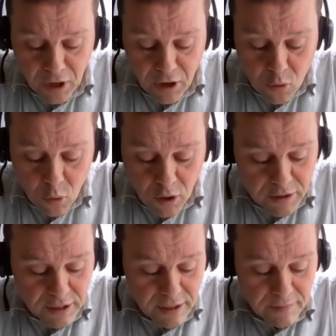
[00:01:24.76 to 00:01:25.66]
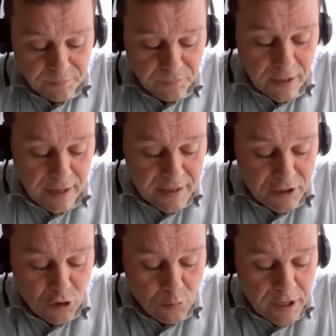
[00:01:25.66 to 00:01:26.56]
our quality, and
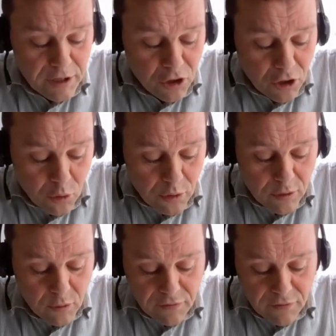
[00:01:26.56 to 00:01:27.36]
then you begin your career